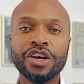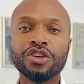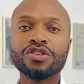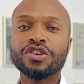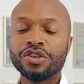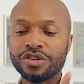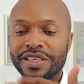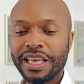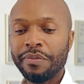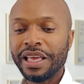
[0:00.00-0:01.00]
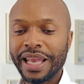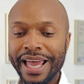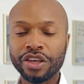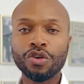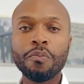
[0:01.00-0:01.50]
you're seeming
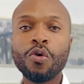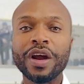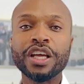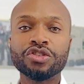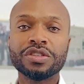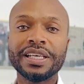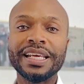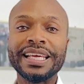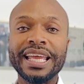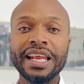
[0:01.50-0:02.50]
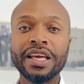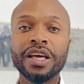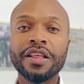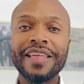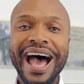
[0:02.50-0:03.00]
like you're more interested in getting
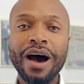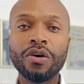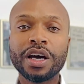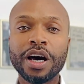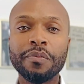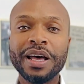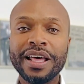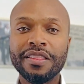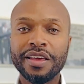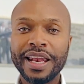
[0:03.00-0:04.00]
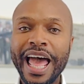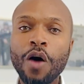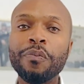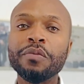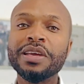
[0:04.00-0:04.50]
the outcome than
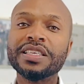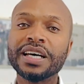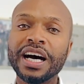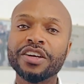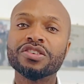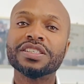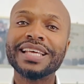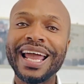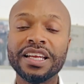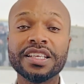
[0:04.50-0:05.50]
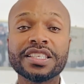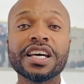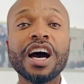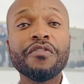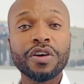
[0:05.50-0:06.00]
helping me to understand and
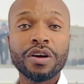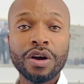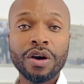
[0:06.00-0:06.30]
discover